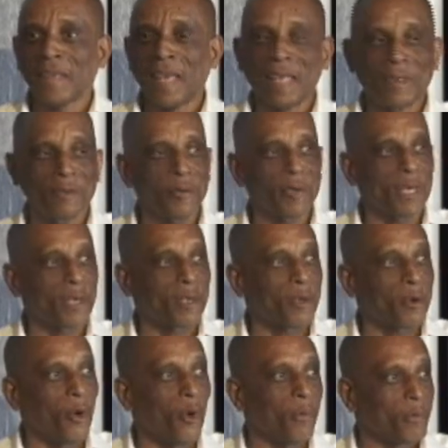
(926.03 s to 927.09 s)
and
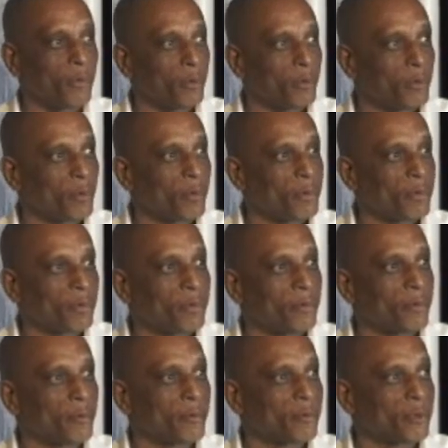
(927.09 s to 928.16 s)
we hope
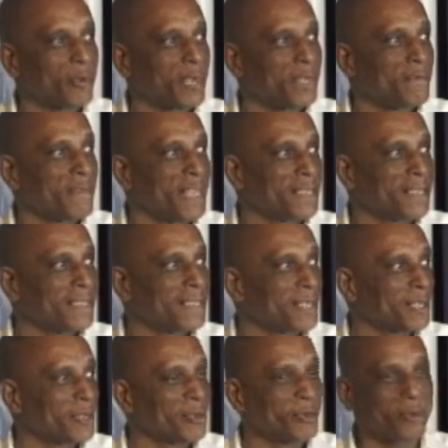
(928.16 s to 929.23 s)
to invest
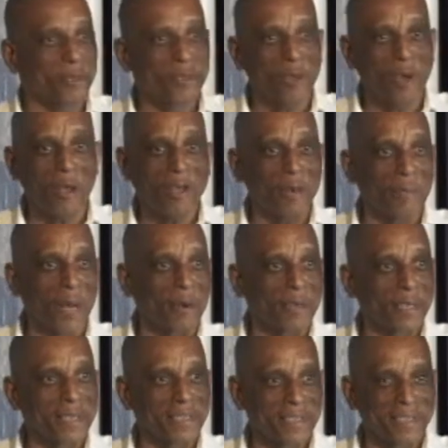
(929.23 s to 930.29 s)
it in you to talk
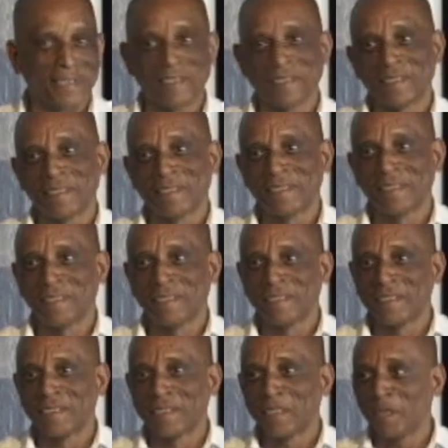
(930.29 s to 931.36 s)
about it,
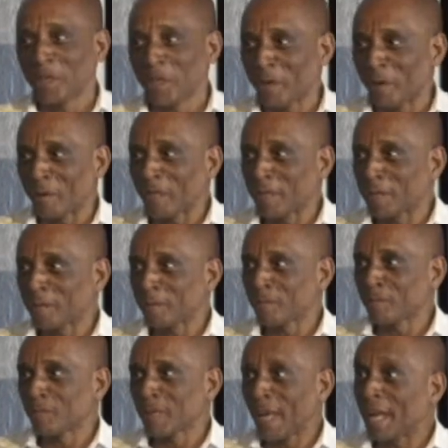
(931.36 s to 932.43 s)
share it,
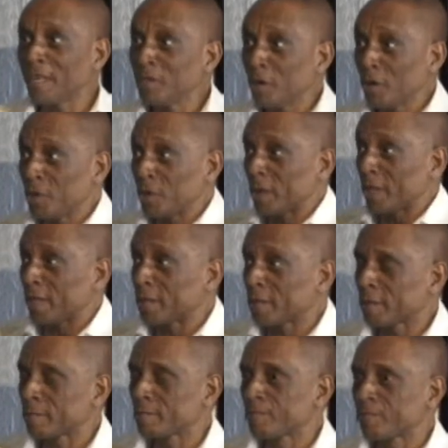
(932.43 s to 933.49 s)
and nurture it.